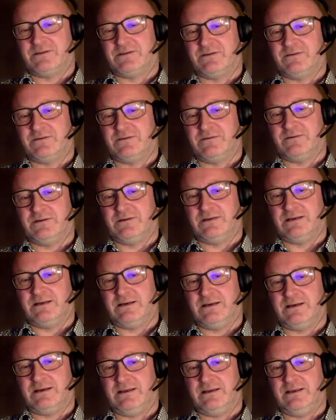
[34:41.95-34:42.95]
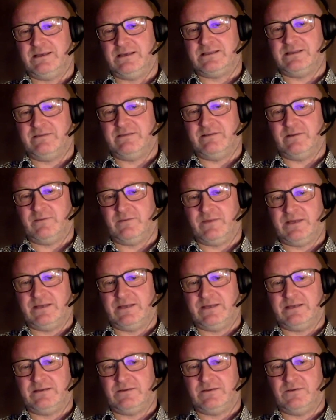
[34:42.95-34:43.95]
So he has developed
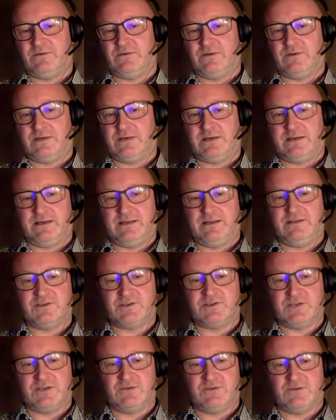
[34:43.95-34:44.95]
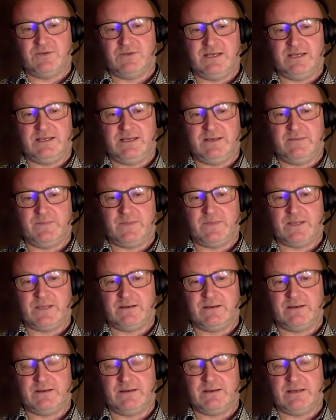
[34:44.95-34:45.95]
that to industry today,
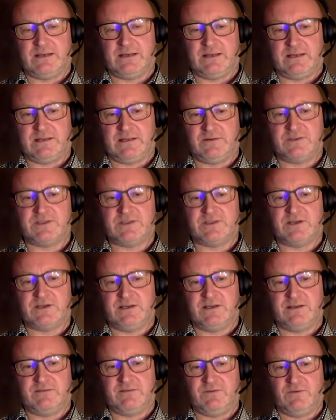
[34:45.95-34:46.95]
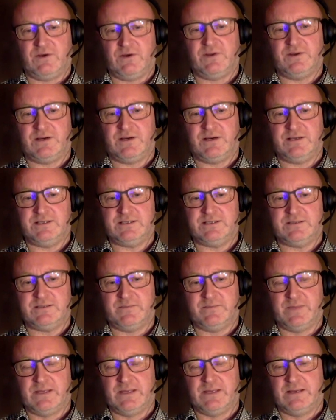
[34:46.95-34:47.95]
alongside a few other guys.
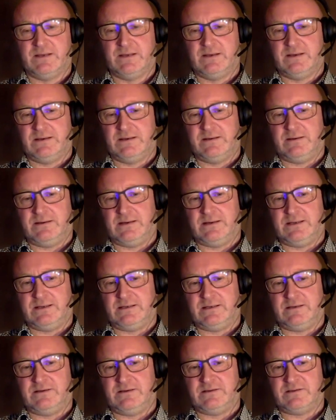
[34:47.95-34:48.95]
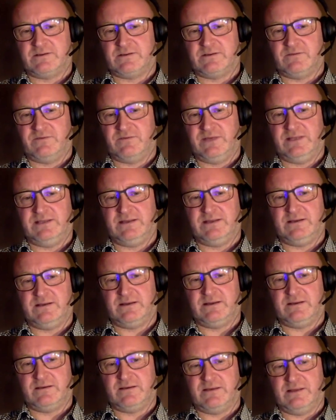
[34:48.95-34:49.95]
So
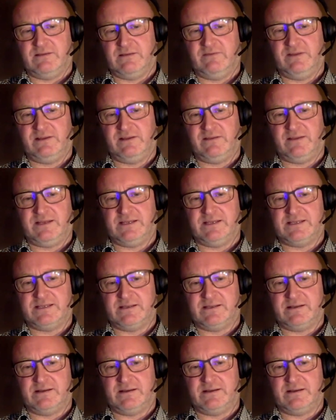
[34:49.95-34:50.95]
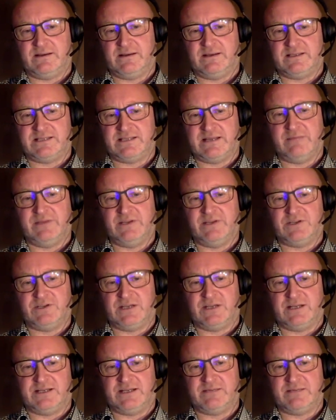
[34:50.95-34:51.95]
in Finland, that is an
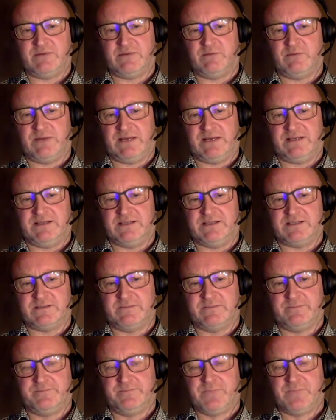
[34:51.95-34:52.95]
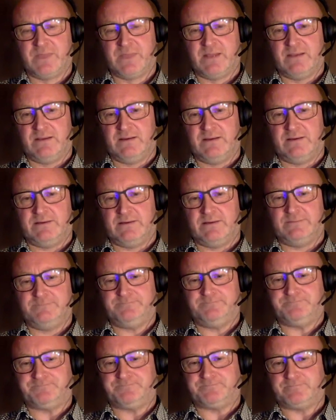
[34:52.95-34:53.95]
established and accepted practice.
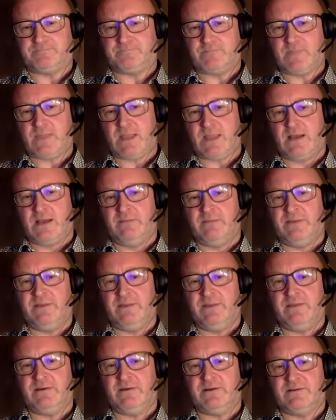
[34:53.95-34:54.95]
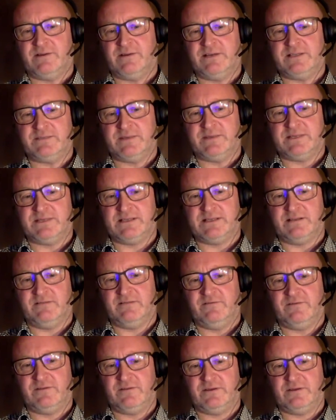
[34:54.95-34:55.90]
I've been there twice myself.